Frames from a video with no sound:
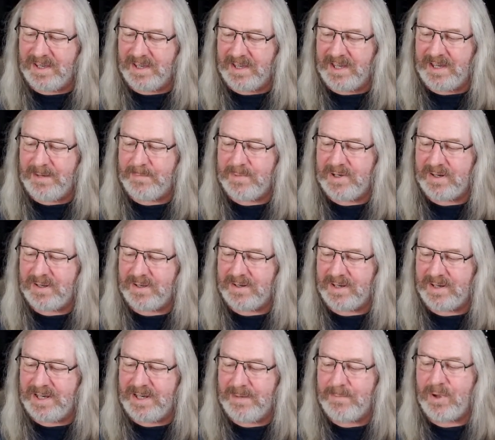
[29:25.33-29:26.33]
E minor,
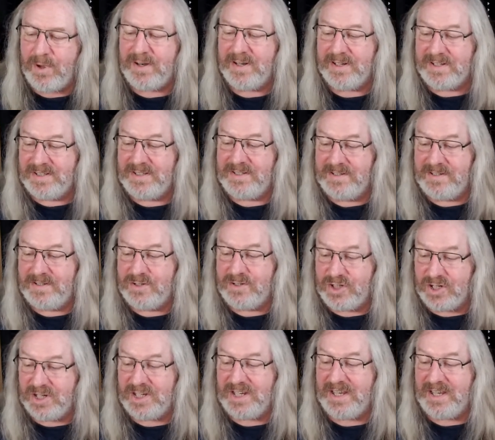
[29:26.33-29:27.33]

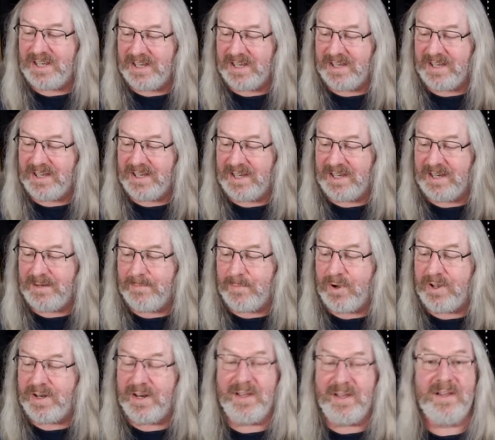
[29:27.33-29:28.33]
G, E
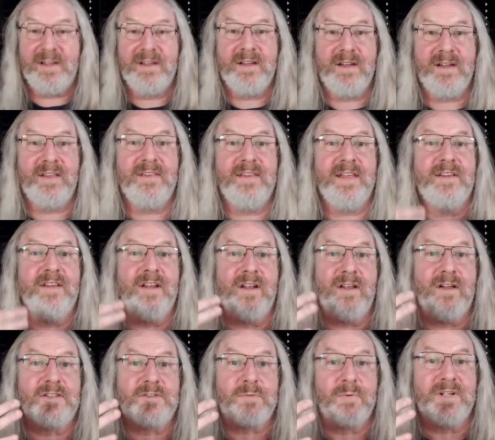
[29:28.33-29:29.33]
minor, and then the
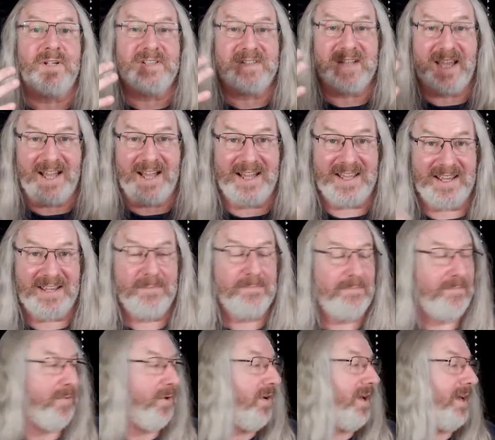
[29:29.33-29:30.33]
last one is A.
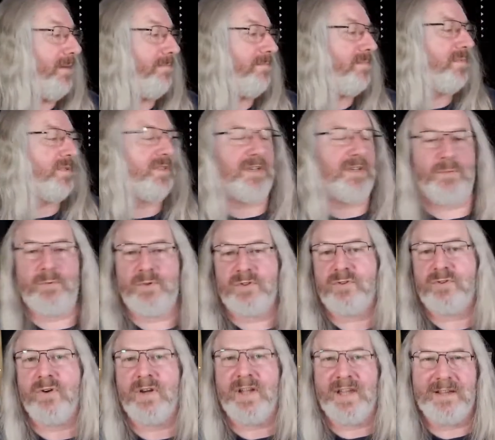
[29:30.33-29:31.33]
All right, so we'll
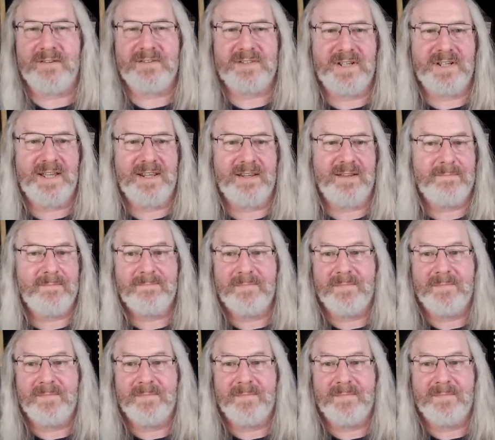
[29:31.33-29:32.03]
try it out together.